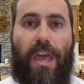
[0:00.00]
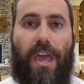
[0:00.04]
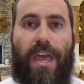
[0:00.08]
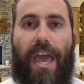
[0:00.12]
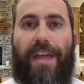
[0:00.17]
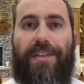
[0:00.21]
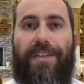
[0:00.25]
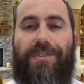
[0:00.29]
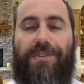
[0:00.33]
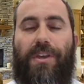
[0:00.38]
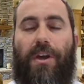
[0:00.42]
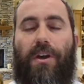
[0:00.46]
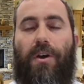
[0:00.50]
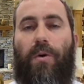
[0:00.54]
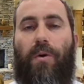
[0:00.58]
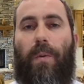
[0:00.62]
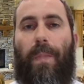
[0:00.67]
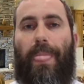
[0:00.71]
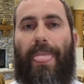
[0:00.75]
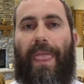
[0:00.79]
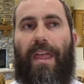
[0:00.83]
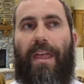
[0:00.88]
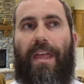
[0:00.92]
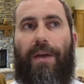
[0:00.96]
And
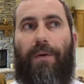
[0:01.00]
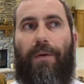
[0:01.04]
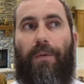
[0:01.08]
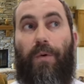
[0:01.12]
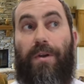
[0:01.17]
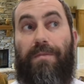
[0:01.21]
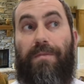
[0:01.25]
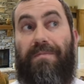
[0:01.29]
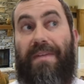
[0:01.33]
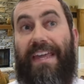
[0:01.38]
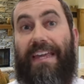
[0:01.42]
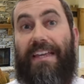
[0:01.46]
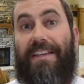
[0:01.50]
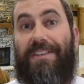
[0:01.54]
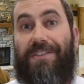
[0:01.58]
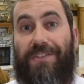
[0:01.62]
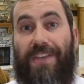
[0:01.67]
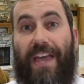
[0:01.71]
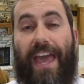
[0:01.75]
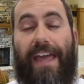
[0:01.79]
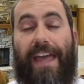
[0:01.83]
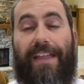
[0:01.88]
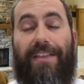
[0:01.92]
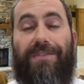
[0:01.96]
so it would make
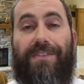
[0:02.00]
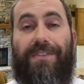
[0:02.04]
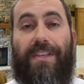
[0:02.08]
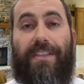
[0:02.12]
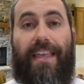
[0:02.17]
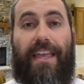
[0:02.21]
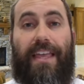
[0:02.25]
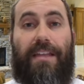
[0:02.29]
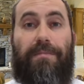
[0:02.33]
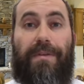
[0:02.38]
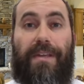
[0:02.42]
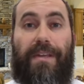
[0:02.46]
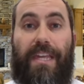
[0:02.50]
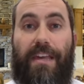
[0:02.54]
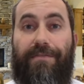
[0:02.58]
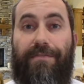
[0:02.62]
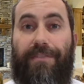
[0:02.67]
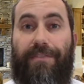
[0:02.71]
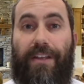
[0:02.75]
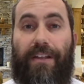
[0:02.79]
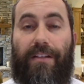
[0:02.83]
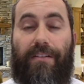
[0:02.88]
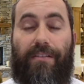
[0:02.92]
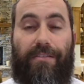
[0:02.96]
sense that they'd be
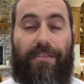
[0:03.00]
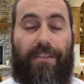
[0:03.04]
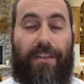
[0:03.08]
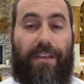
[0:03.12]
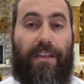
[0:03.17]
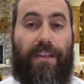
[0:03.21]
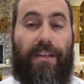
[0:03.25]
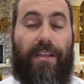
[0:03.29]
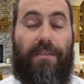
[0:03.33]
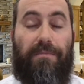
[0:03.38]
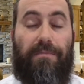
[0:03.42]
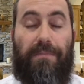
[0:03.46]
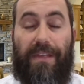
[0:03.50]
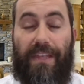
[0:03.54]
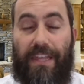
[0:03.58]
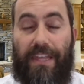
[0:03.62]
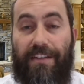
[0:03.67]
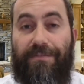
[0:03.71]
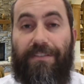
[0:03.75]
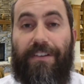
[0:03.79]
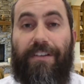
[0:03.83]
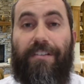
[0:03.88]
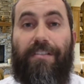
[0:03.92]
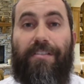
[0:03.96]
giving the be
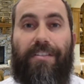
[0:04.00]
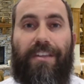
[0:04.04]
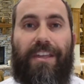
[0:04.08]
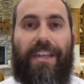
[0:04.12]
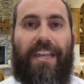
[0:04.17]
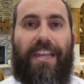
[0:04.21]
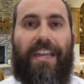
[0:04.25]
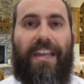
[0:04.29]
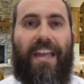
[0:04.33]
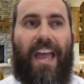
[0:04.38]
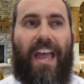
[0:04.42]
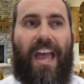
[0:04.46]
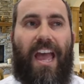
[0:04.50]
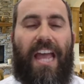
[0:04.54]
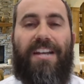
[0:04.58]
given the